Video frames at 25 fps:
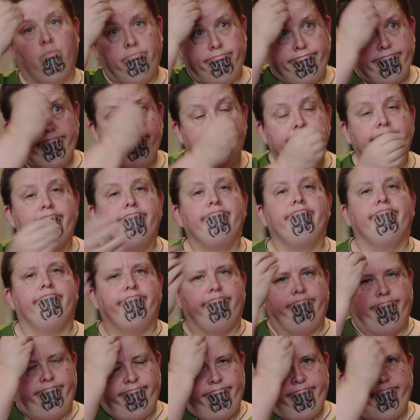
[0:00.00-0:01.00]
We will keep
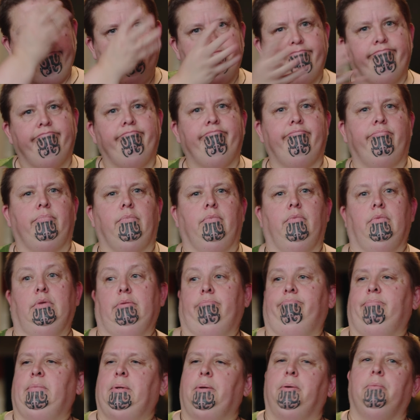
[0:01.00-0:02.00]
people updated
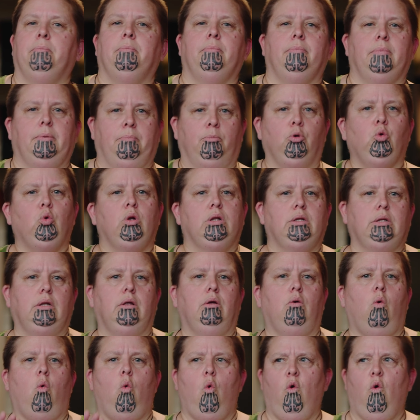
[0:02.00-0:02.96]
as this work develops.